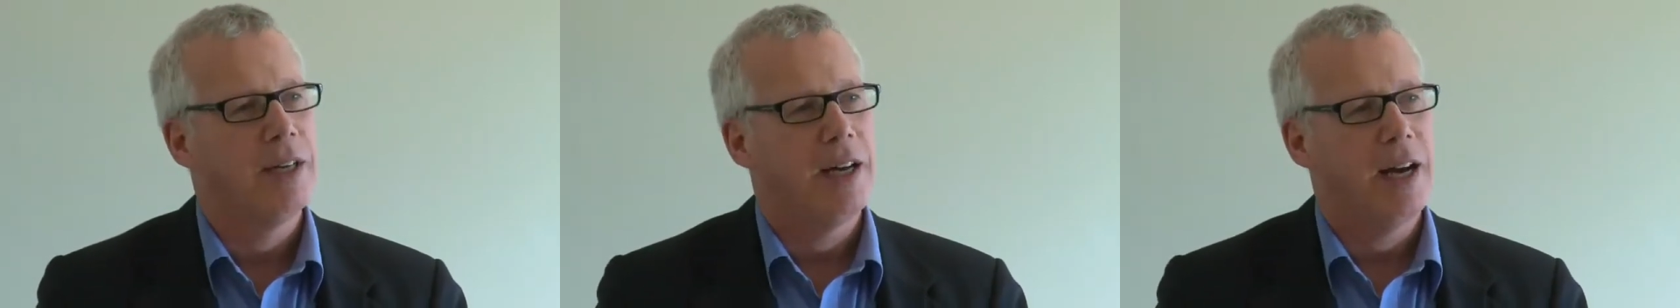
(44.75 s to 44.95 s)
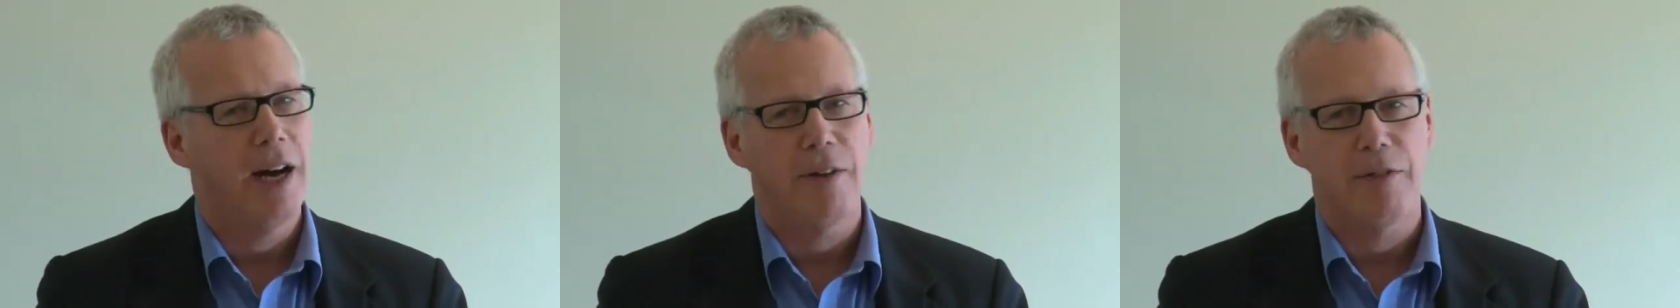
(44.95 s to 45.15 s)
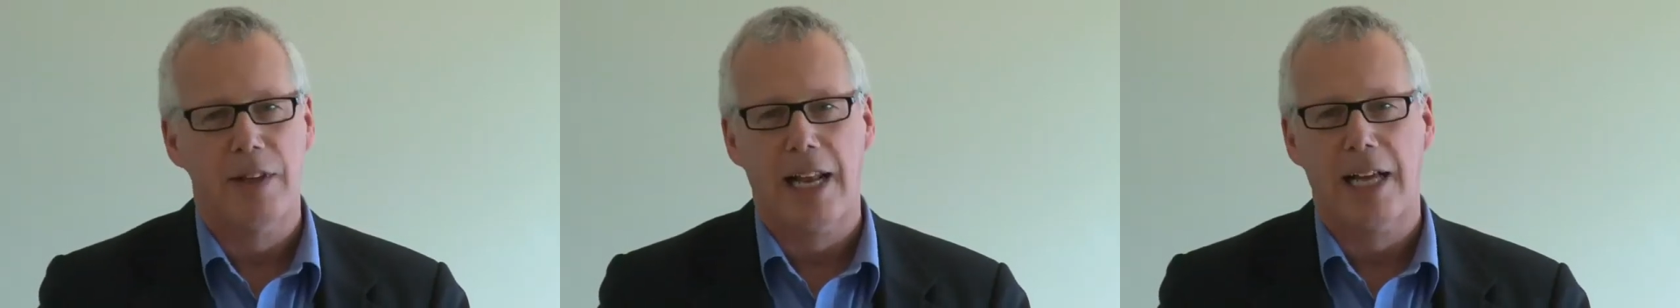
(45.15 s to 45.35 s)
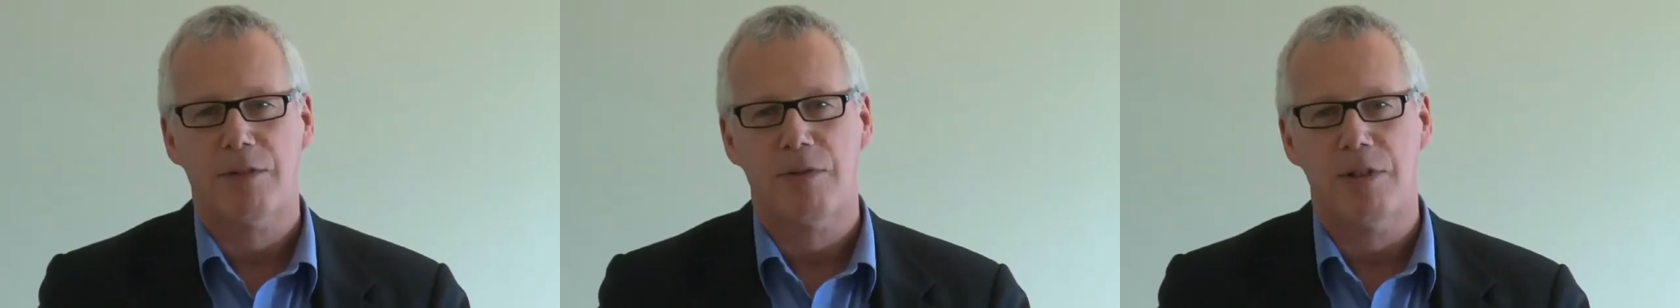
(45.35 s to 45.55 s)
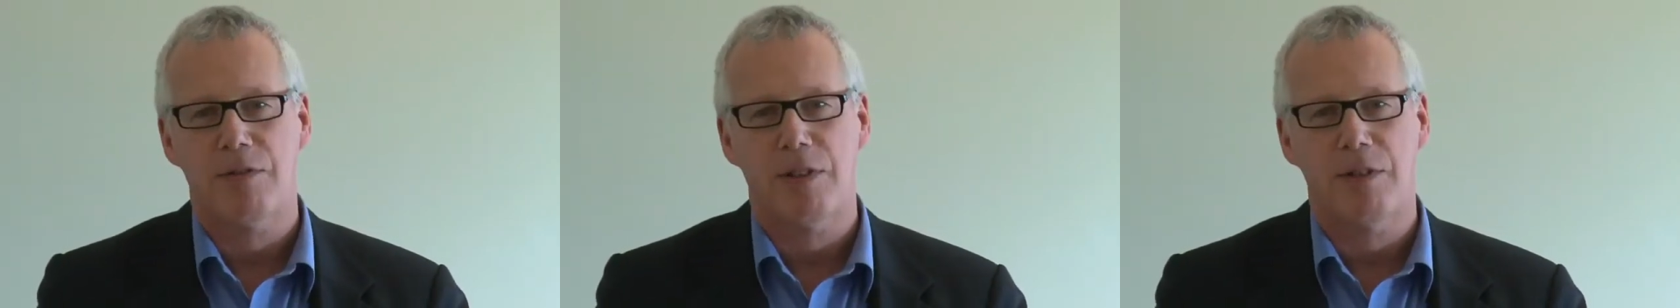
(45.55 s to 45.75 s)
for the last
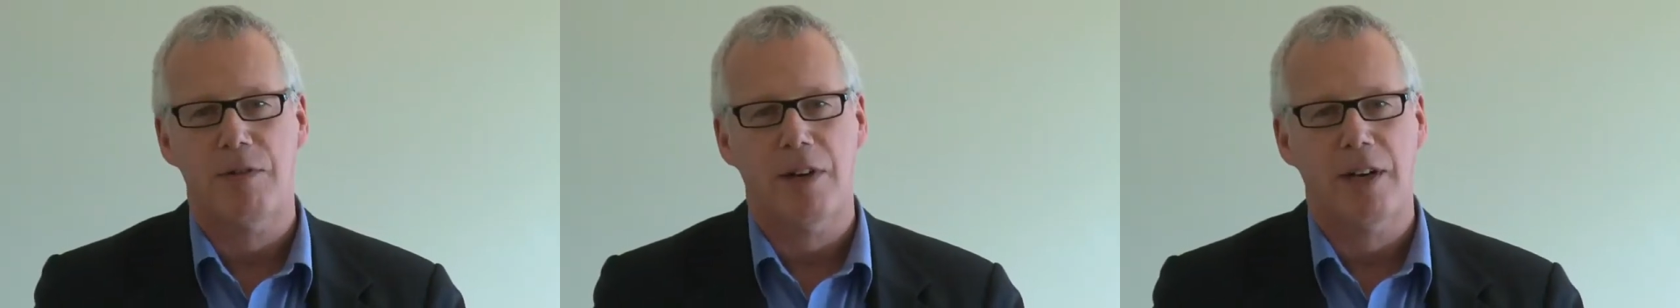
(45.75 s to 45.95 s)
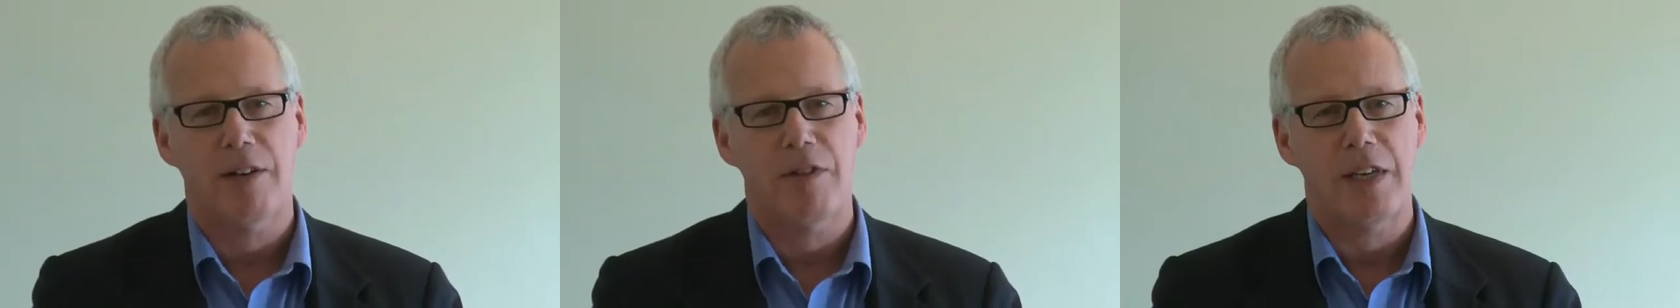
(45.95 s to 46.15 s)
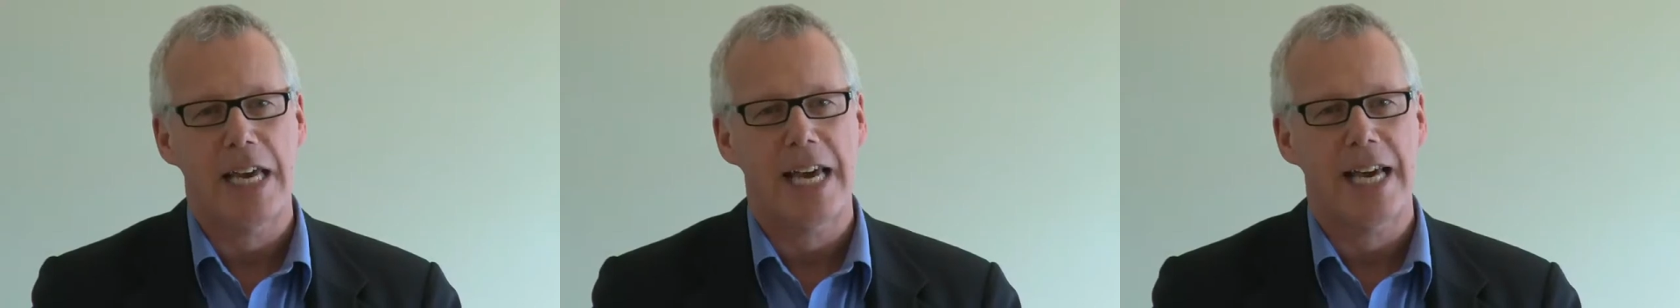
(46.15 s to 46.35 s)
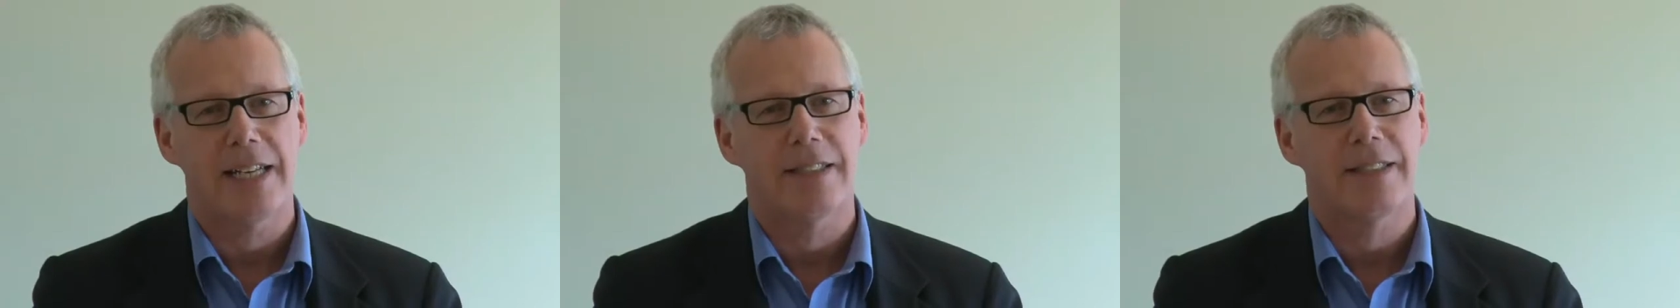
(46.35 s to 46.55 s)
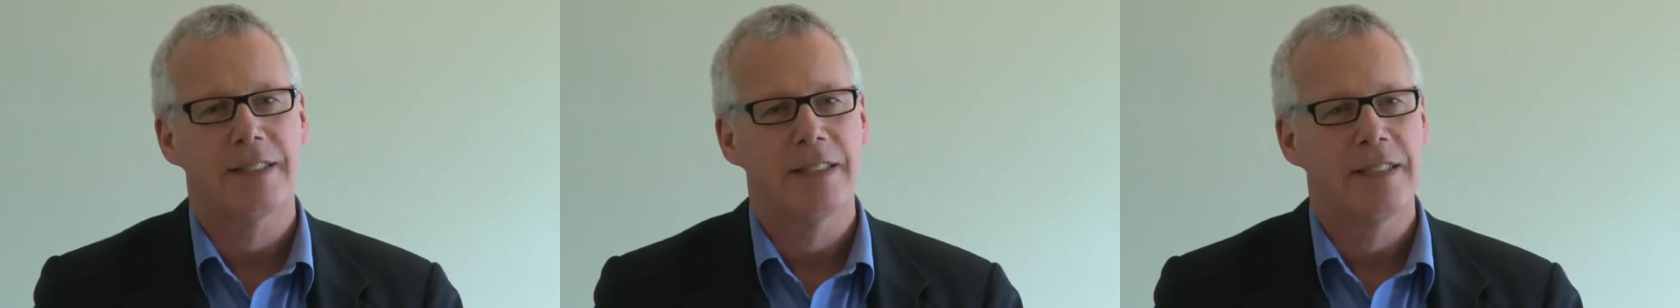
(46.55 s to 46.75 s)
55
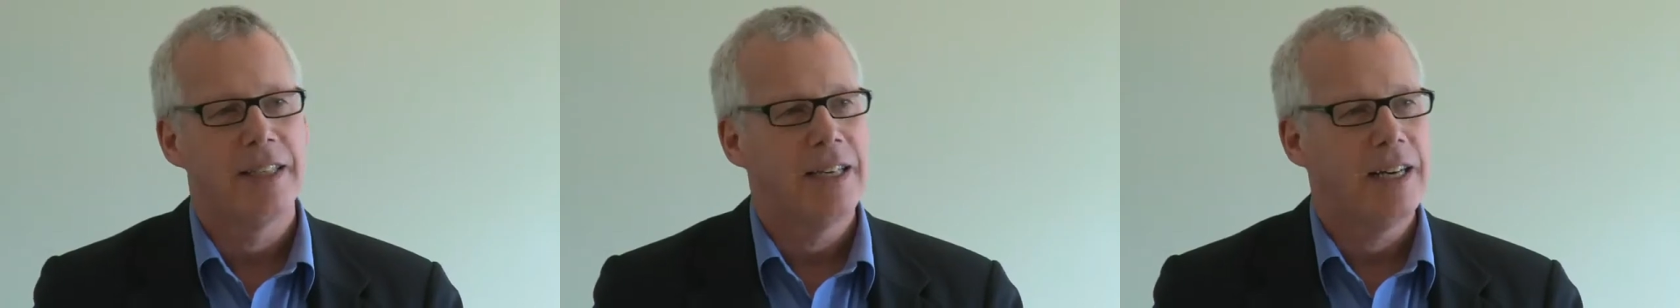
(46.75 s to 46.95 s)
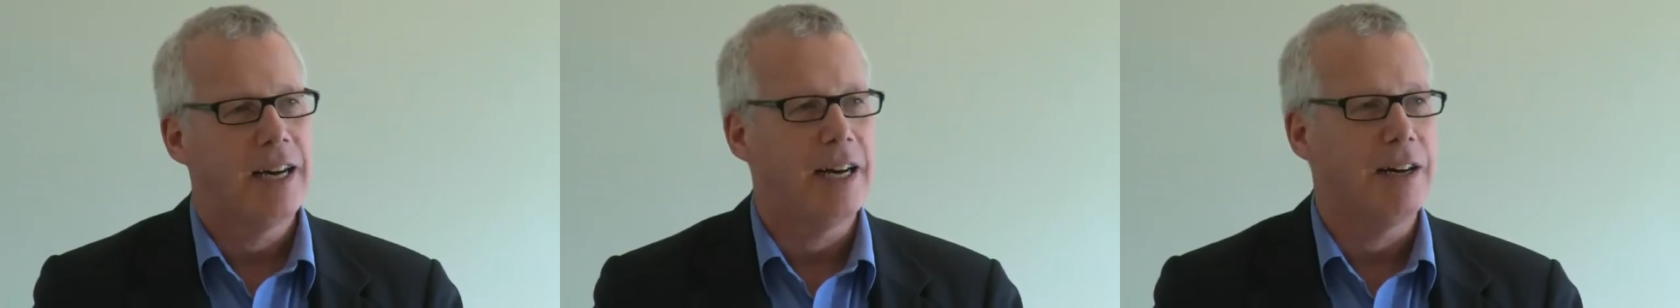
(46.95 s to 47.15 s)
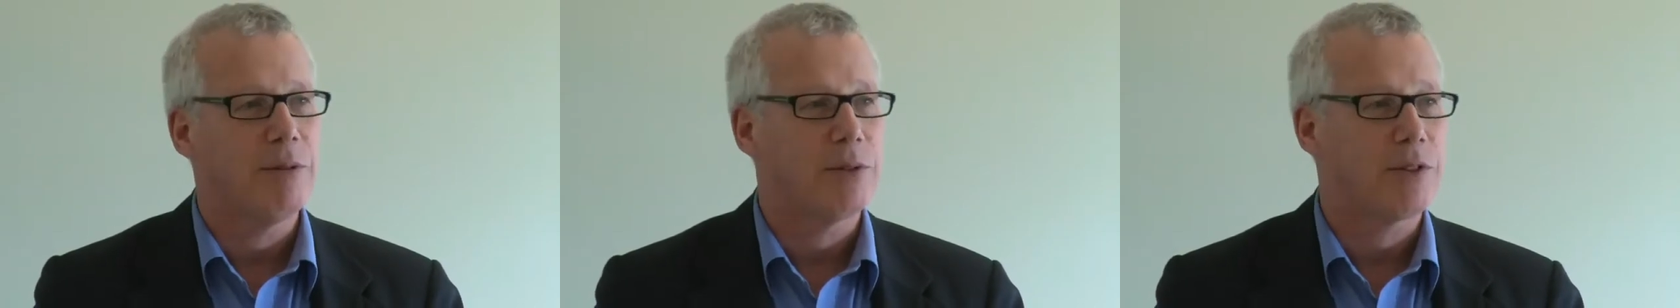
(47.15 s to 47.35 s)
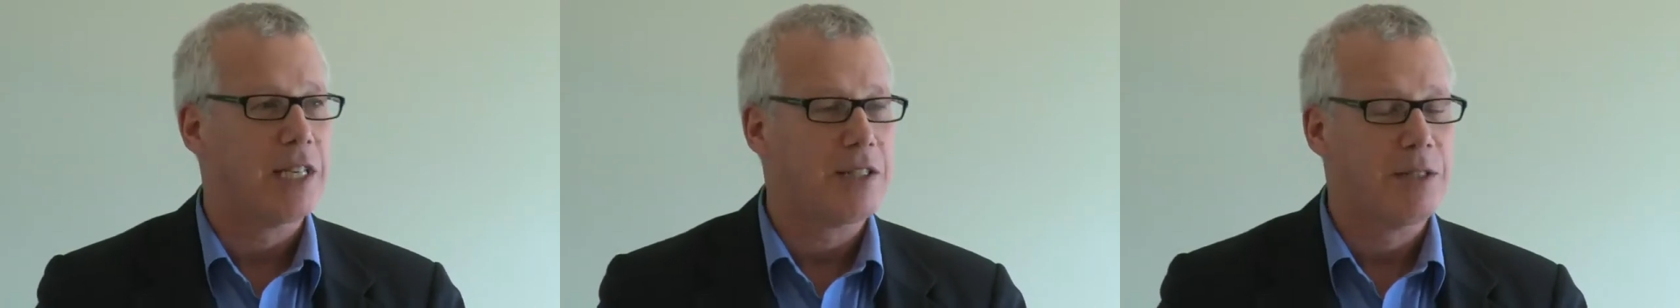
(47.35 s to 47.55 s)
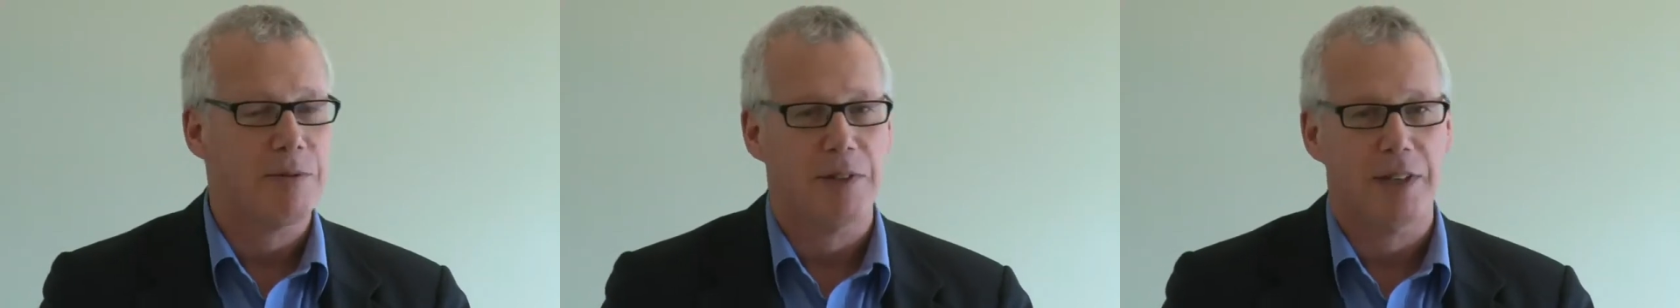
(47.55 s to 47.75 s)
years, or
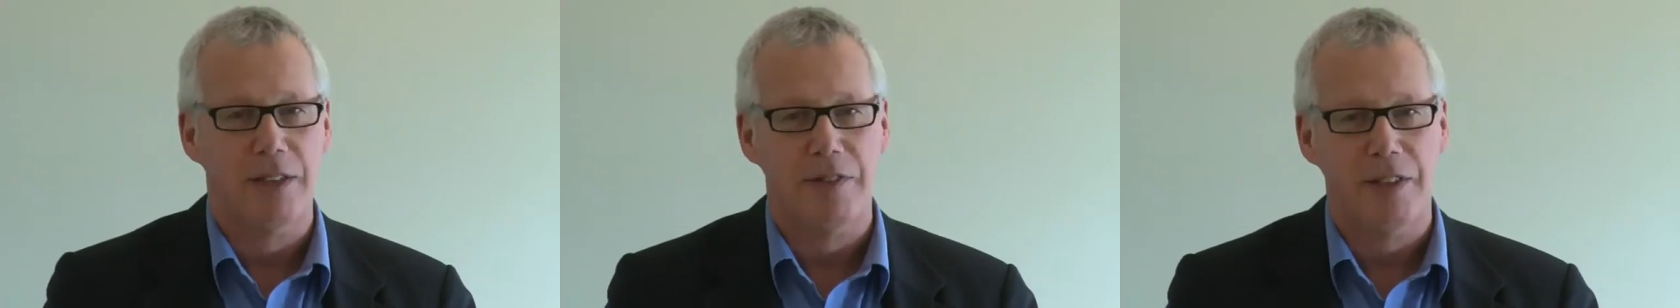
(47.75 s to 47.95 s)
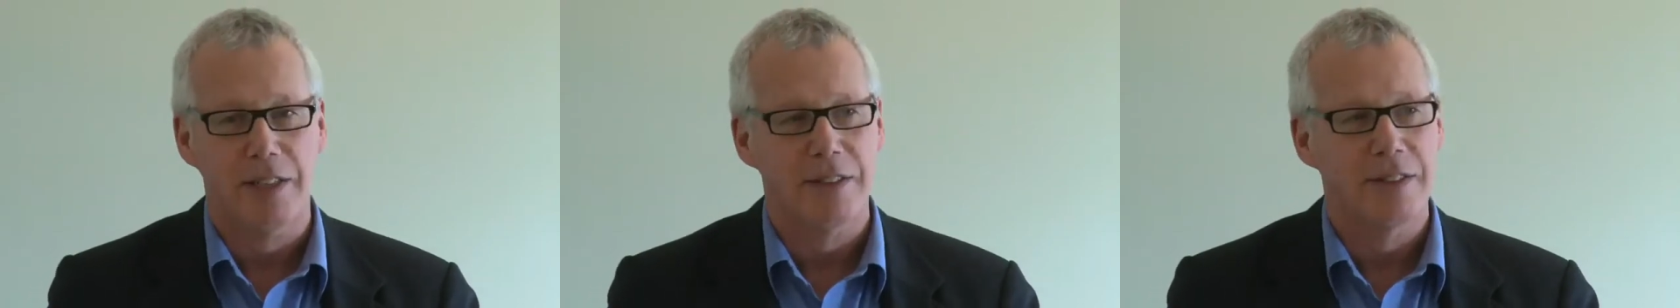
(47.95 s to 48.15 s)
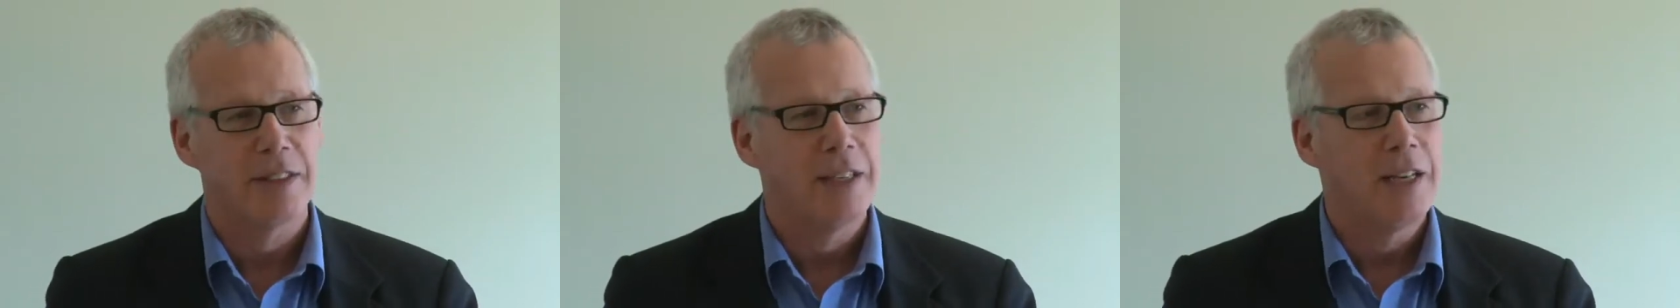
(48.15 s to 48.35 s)
65 years.